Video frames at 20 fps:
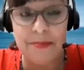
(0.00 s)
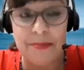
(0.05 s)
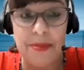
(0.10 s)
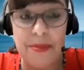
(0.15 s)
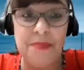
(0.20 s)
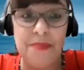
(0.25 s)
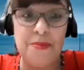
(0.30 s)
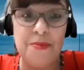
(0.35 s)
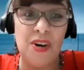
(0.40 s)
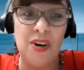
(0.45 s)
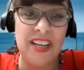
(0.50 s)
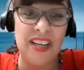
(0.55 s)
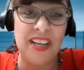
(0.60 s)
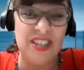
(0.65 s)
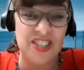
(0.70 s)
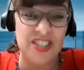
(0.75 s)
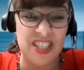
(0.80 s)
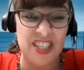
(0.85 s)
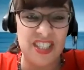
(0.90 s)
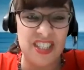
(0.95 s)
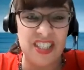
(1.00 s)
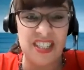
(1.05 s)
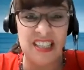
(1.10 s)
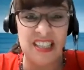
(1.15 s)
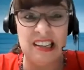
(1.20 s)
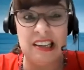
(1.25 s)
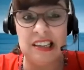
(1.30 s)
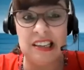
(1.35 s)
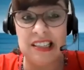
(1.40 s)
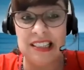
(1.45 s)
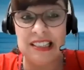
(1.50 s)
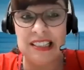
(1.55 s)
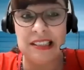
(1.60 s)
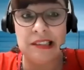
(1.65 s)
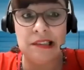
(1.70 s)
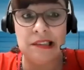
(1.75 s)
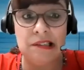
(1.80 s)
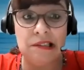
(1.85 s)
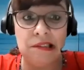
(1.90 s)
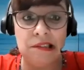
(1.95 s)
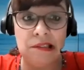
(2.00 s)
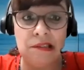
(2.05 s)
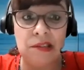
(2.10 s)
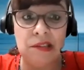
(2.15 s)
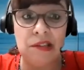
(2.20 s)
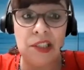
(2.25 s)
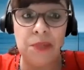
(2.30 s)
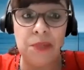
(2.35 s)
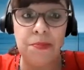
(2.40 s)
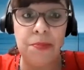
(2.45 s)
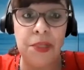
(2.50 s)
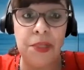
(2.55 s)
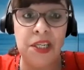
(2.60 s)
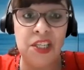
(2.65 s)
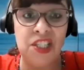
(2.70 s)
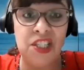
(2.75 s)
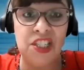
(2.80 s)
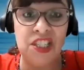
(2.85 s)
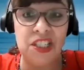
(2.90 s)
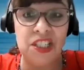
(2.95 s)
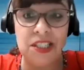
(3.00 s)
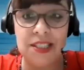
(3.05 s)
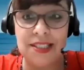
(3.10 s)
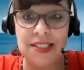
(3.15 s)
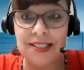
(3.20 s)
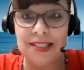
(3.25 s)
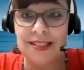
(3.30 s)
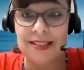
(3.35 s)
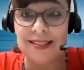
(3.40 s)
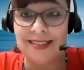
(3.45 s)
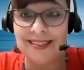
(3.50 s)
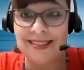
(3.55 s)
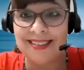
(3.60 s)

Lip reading: Being more like Jesus, like, I have to have patience.